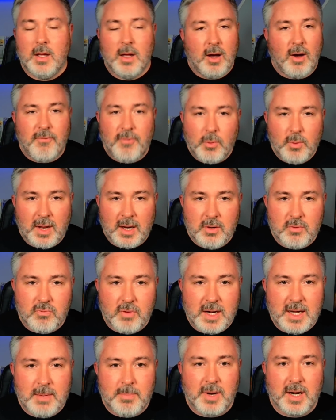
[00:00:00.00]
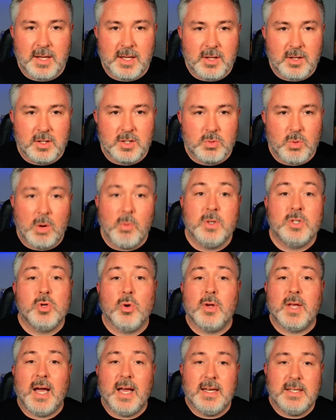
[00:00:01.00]
I thought they looked really bloody good as well. We saw
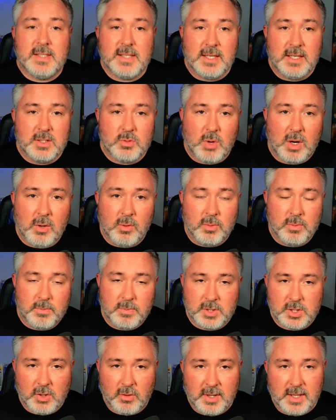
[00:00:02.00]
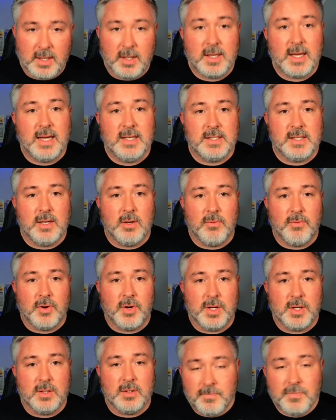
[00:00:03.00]
Casey as well. Sorry, Casey looked very
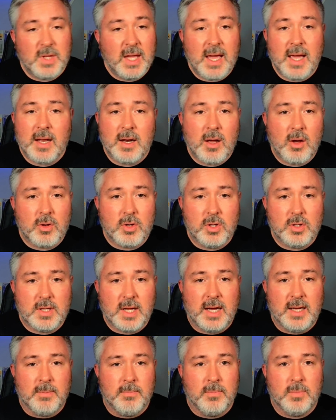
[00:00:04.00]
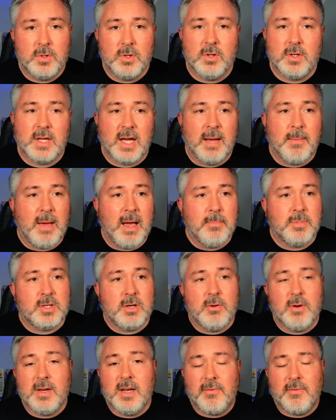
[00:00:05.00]
good. Yeah, no, good game. Good game.
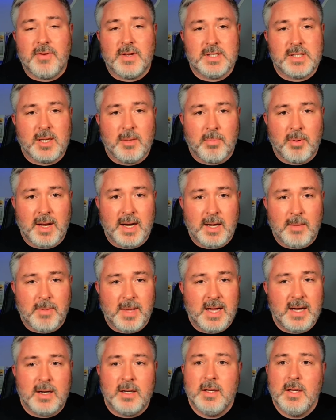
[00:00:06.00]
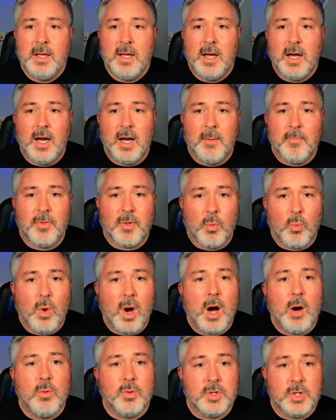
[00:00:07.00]
Absolutely nothing to complain about. The
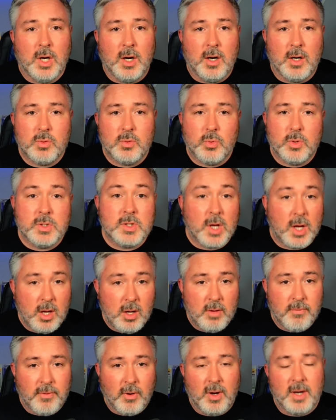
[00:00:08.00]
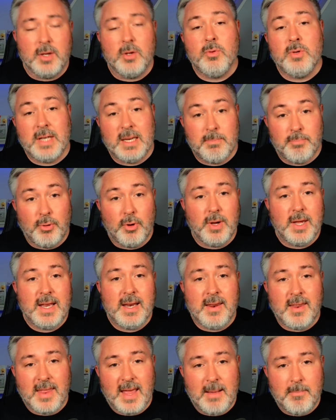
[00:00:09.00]
wild card was Irvine, who did put
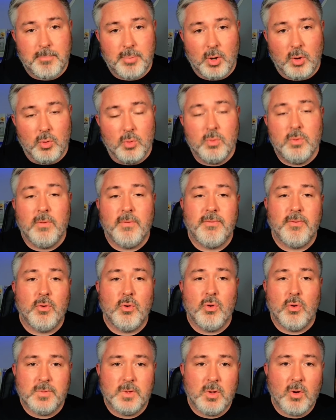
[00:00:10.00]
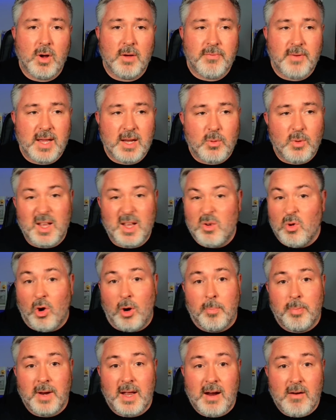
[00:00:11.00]
in that ball for Naya Fagware, not a
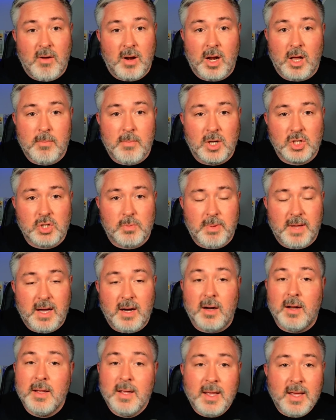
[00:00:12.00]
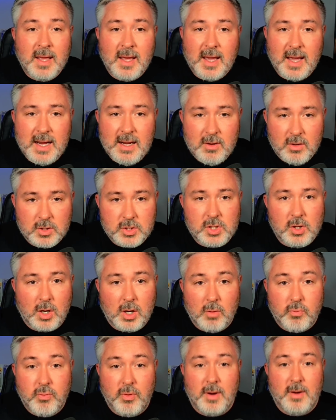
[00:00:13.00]
player I know much about. He looks like
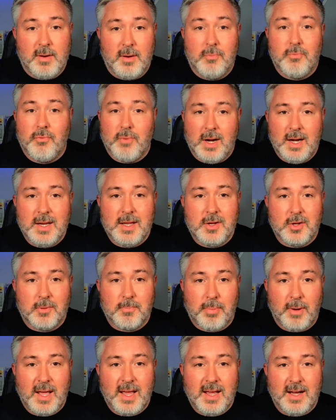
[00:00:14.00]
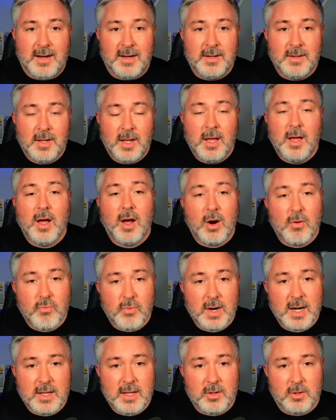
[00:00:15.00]
a really good player. A
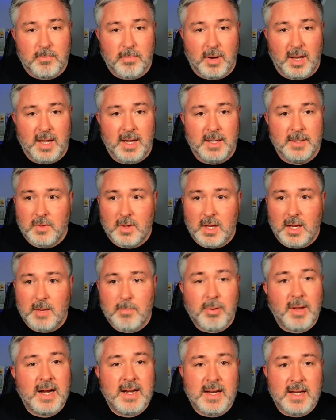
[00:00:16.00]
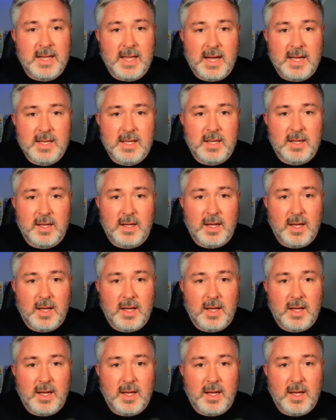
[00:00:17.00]
really good player. He played in the 8.